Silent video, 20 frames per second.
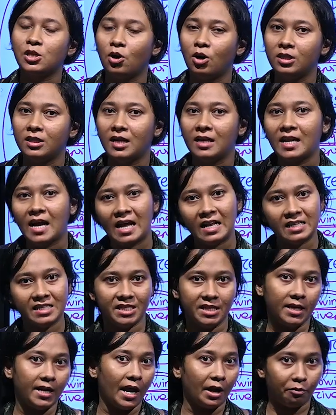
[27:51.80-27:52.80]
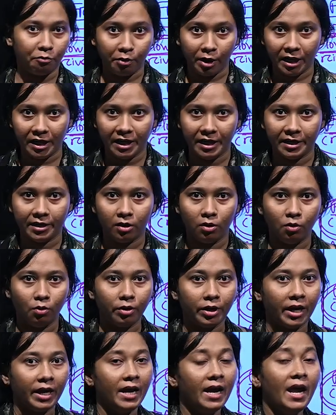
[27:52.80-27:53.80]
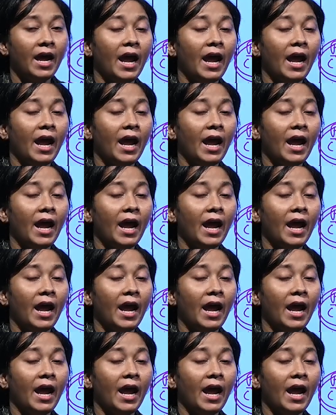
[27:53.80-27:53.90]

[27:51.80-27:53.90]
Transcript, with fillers: saw that algae are aquatic, okay.